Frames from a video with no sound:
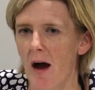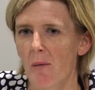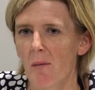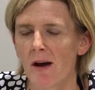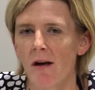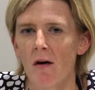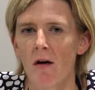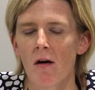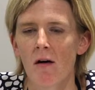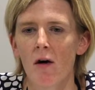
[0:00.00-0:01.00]
We
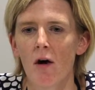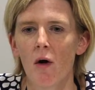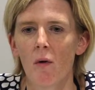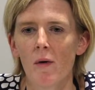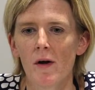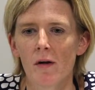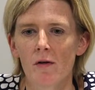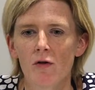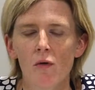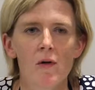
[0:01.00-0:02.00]
are
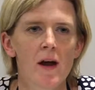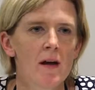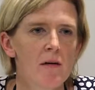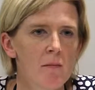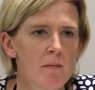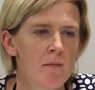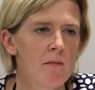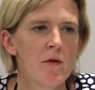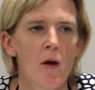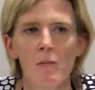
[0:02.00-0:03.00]
talking
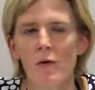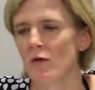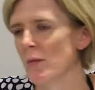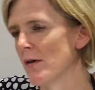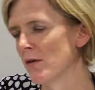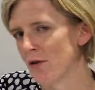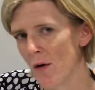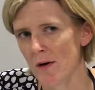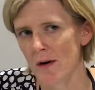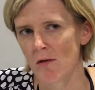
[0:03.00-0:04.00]
numbers, we are
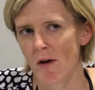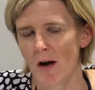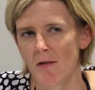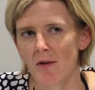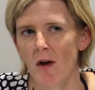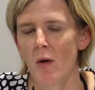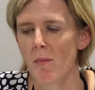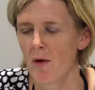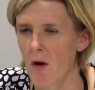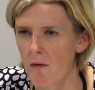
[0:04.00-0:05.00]
showing graphs,
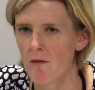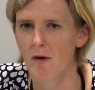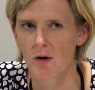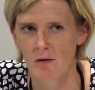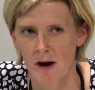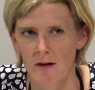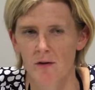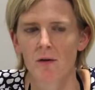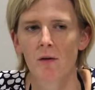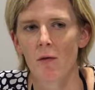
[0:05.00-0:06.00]
but on the
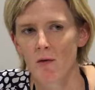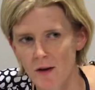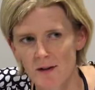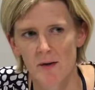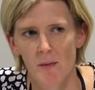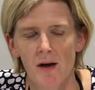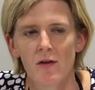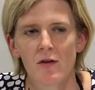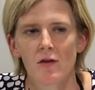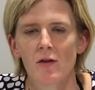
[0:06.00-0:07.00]
ground, treating
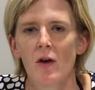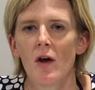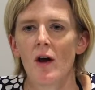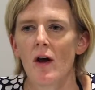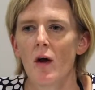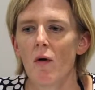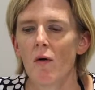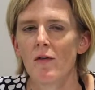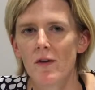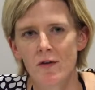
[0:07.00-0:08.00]
patients,
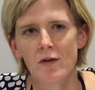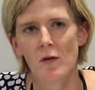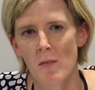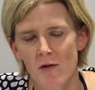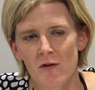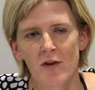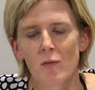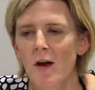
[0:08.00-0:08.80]
this is an emergency.